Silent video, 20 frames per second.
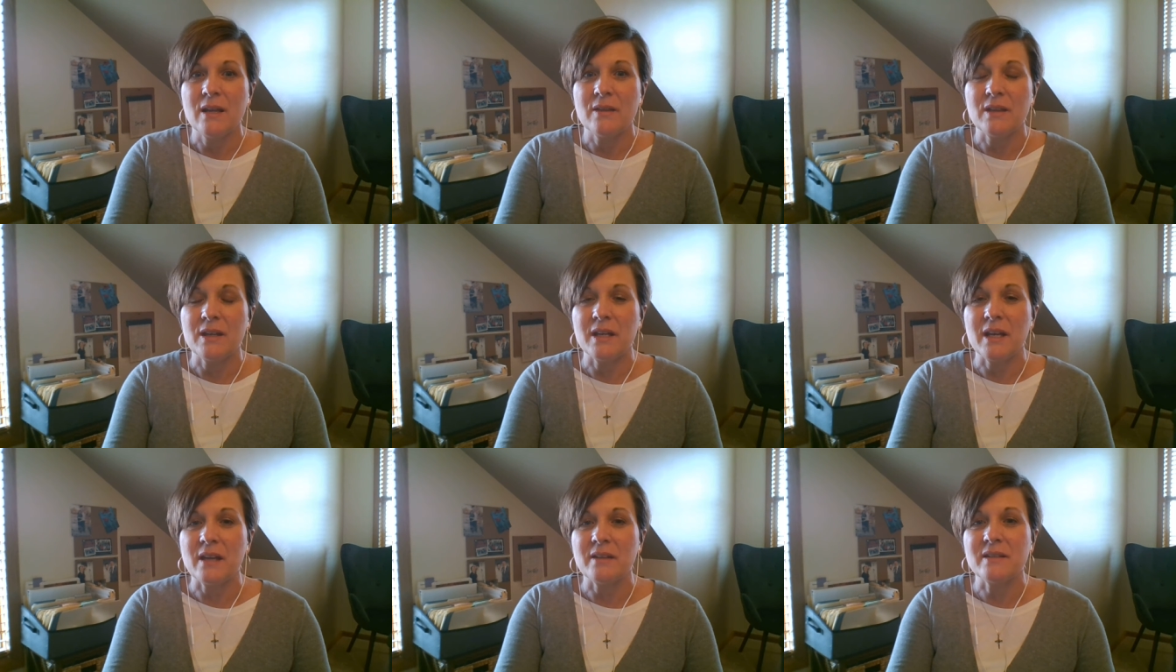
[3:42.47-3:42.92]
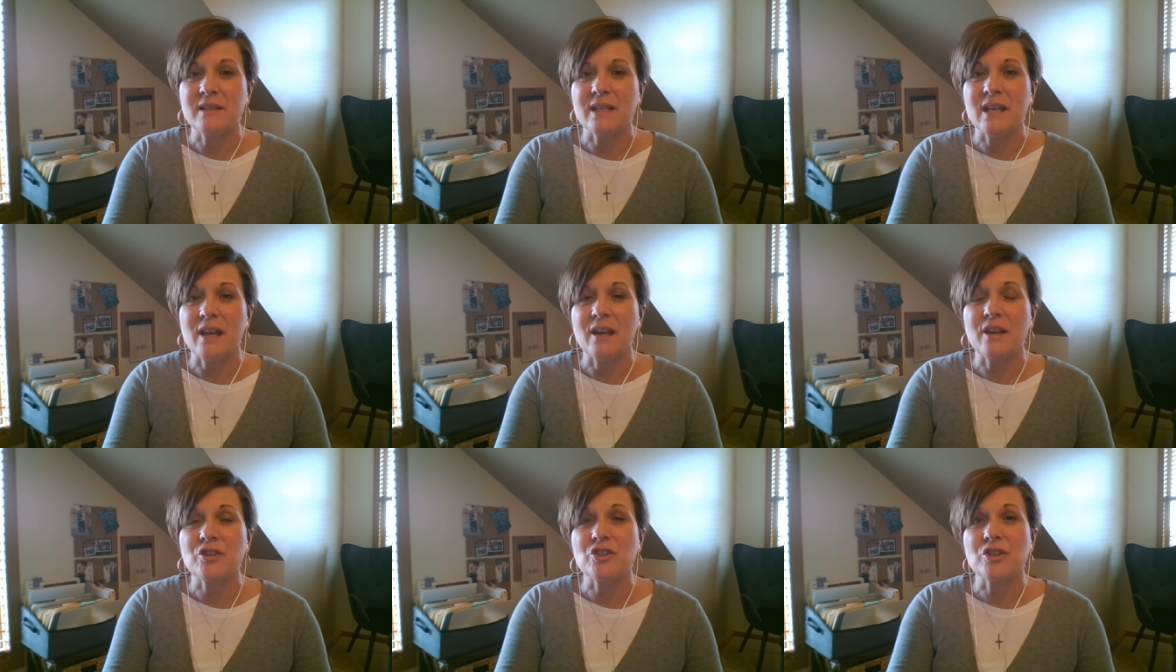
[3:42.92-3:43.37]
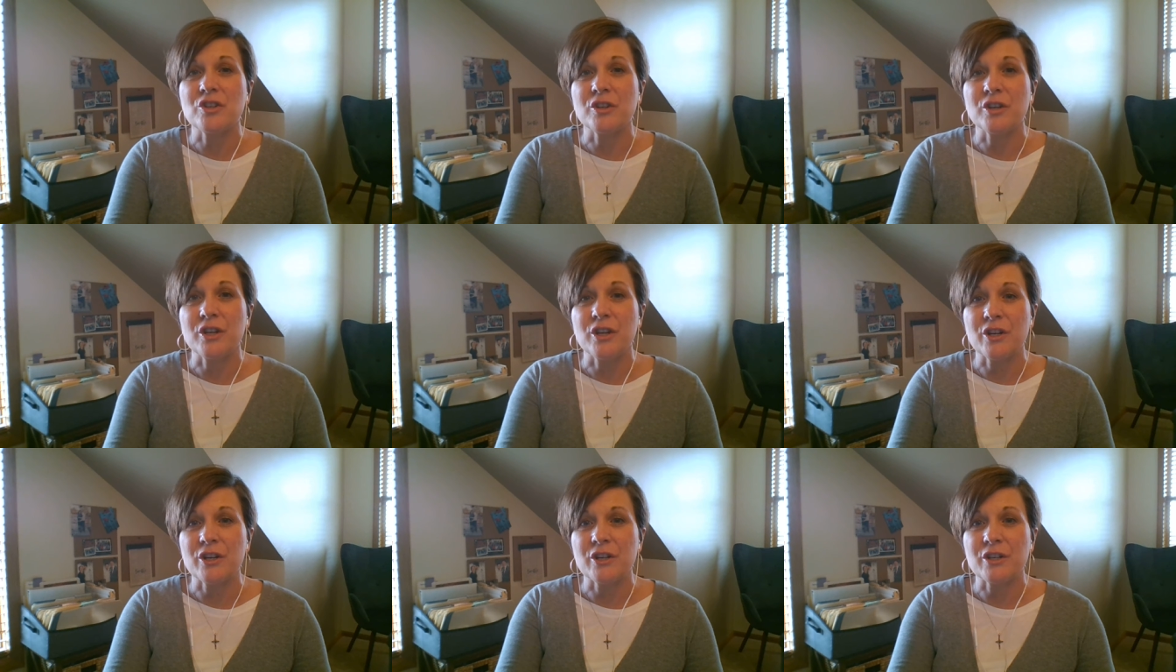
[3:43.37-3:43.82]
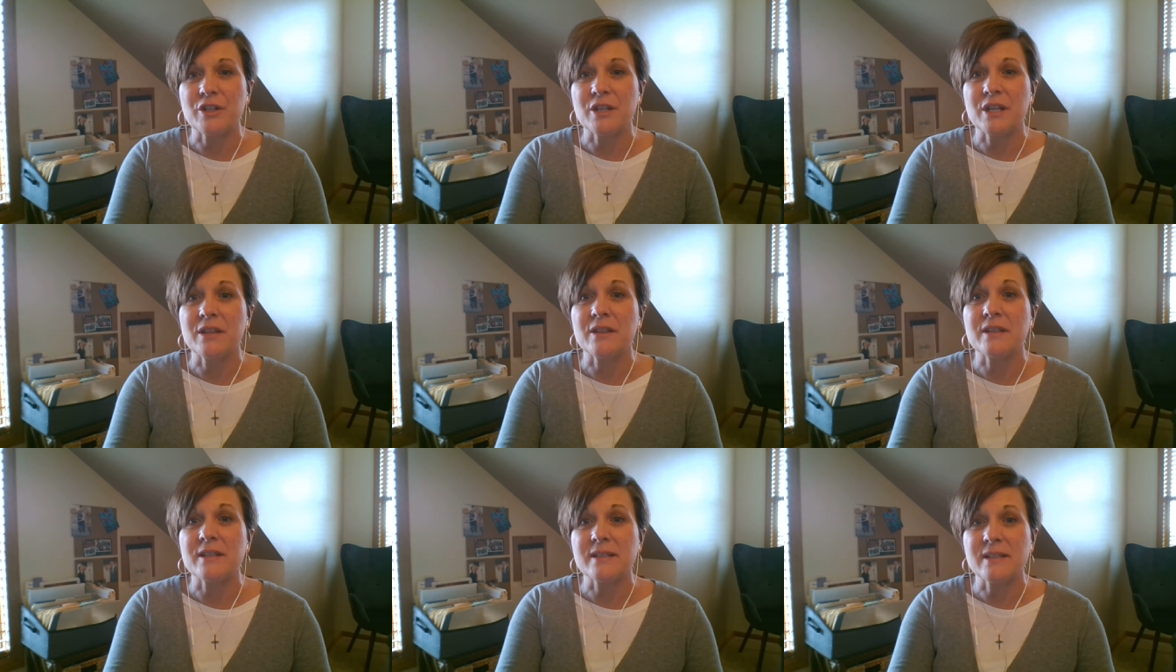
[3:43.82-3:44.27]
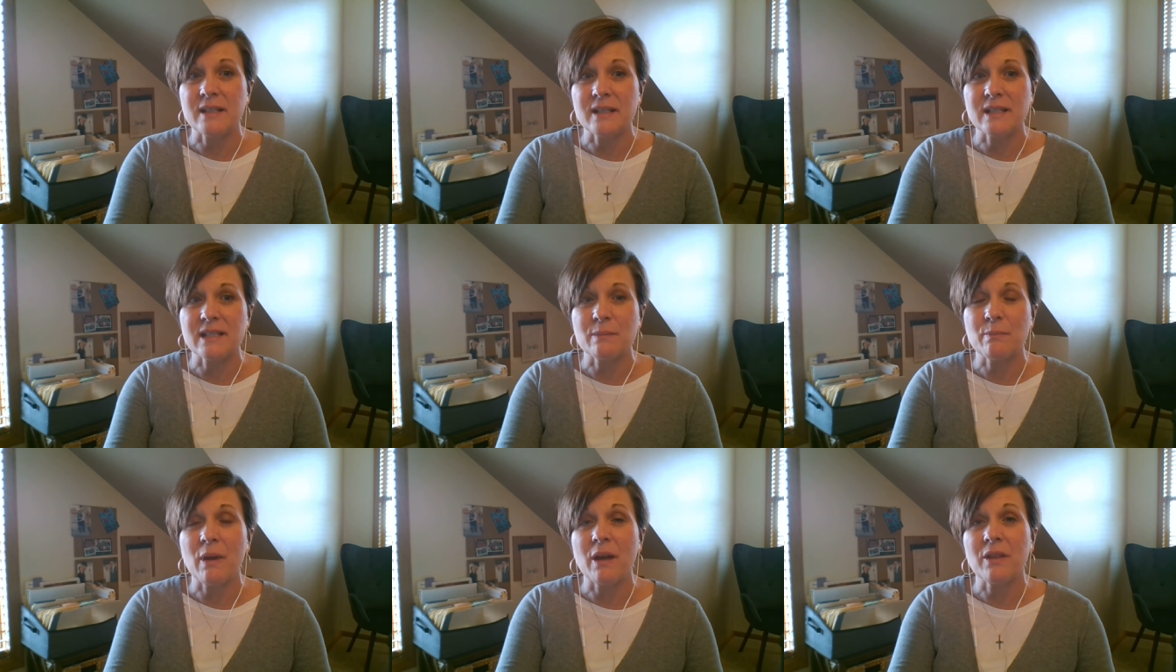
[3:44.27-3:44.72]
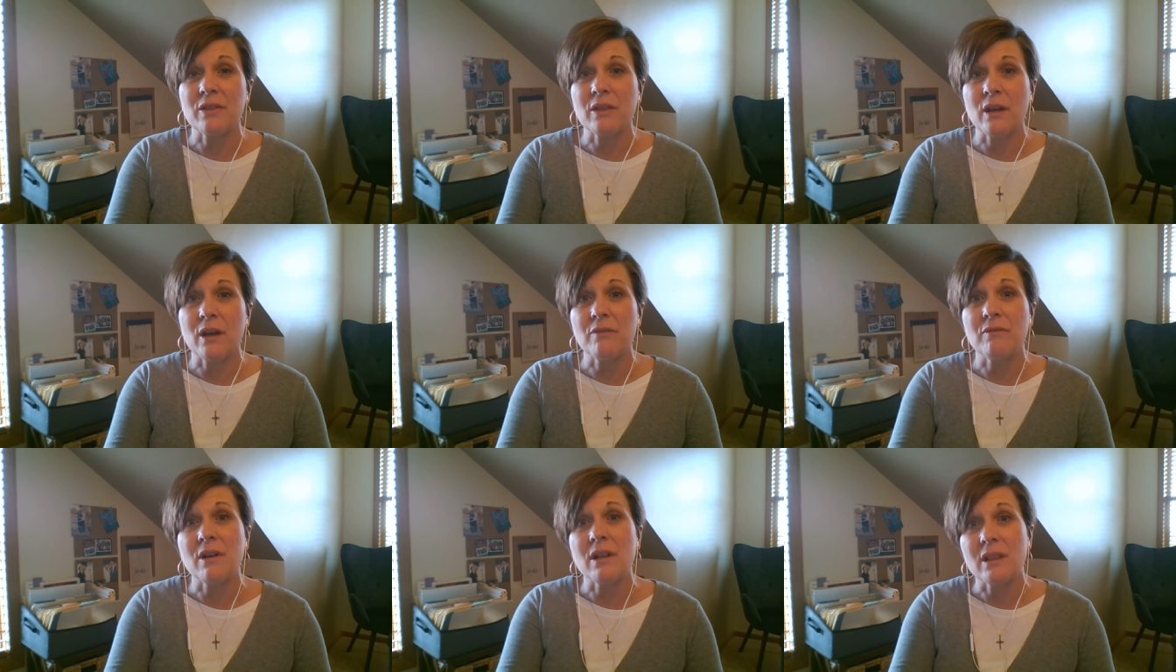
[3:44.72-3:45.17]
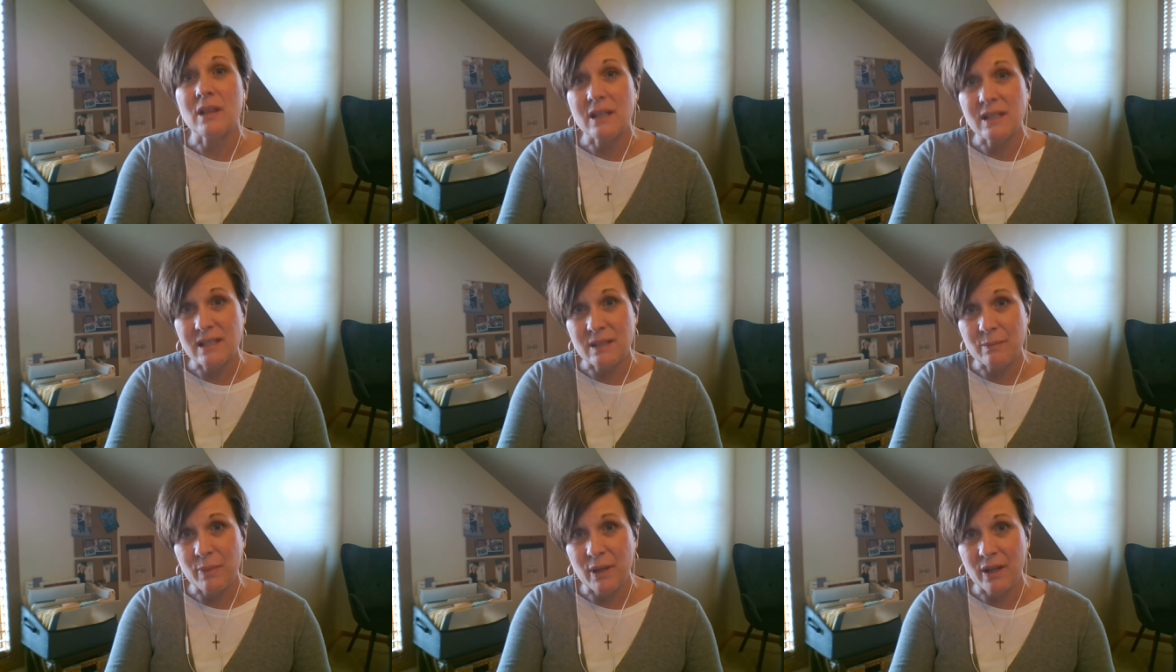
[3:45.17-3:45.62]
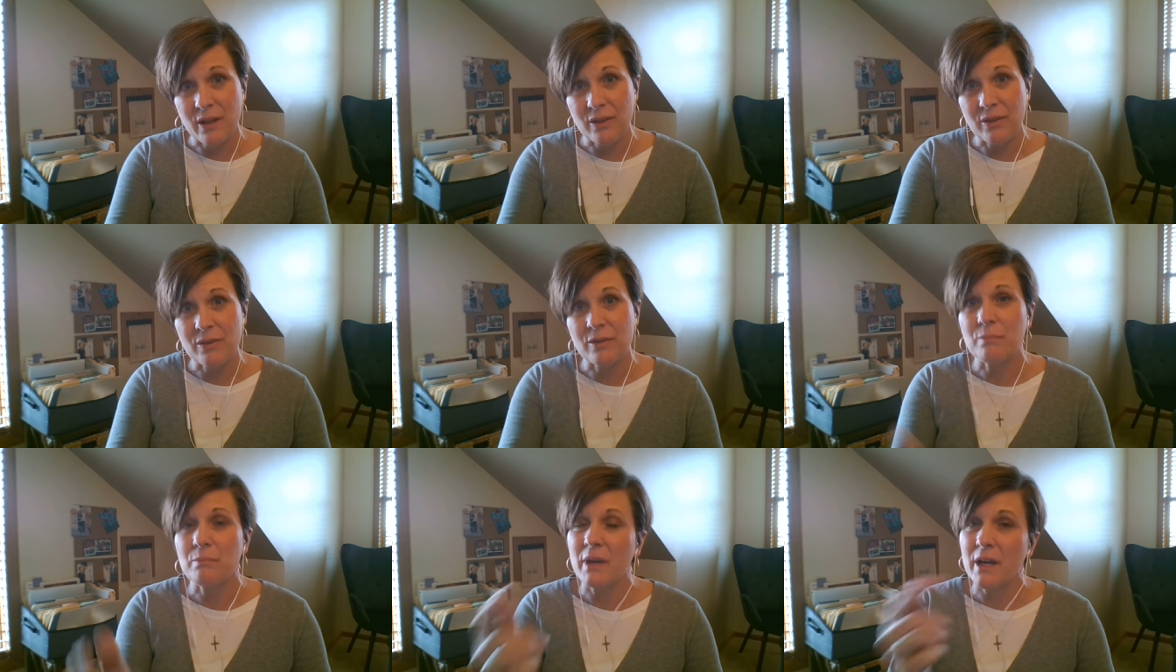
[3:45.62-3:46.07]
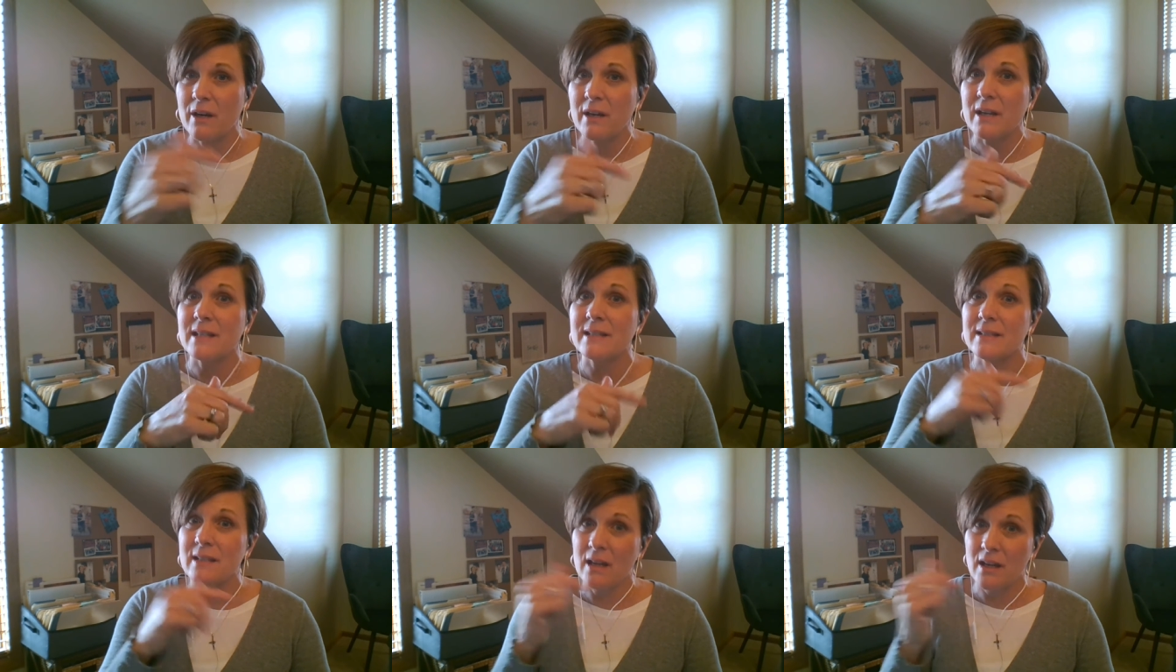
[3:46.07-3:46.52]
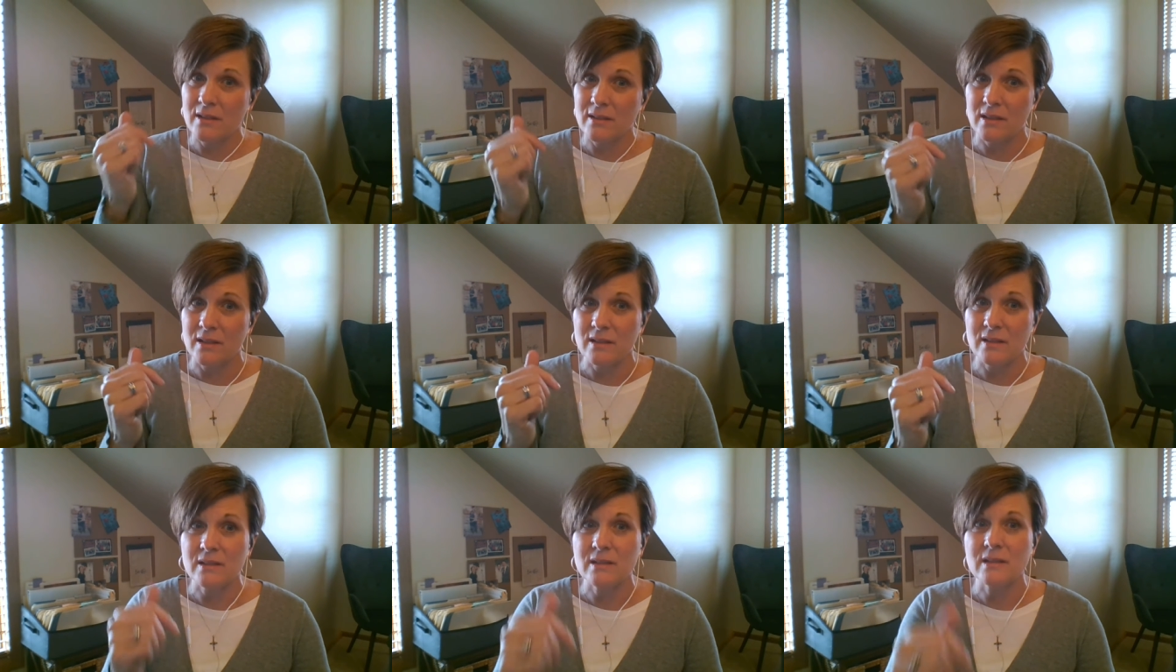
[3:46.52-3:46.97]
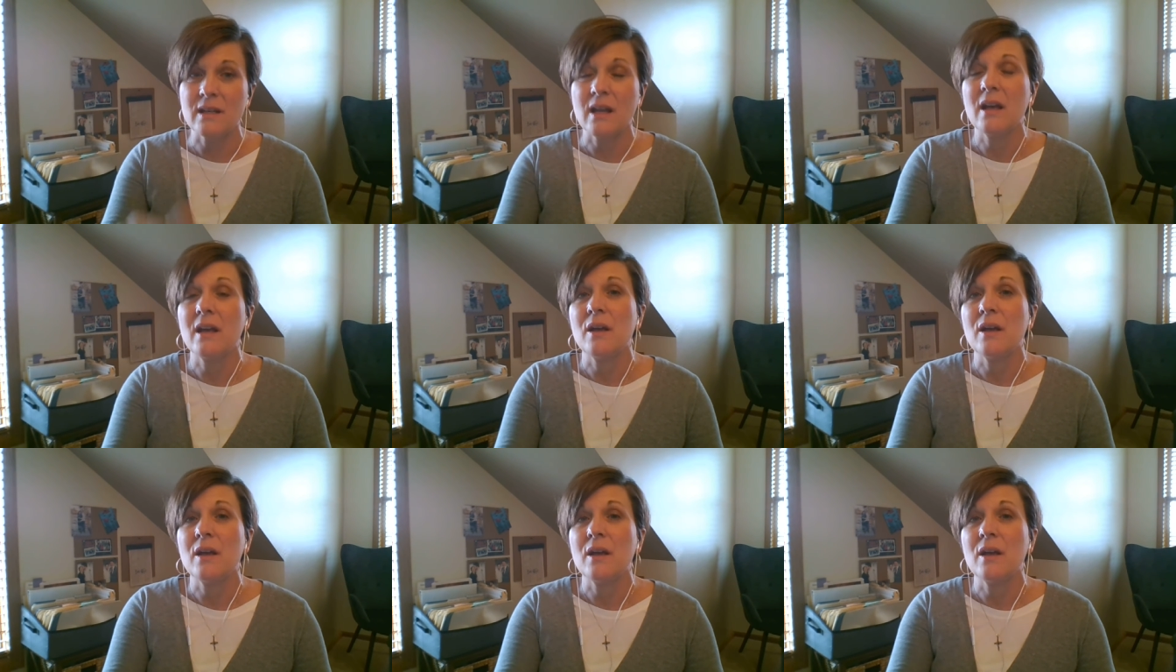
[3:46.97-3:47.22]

the Annunciation occurred in the sixth month of Elizabeth, Mary's cousin's,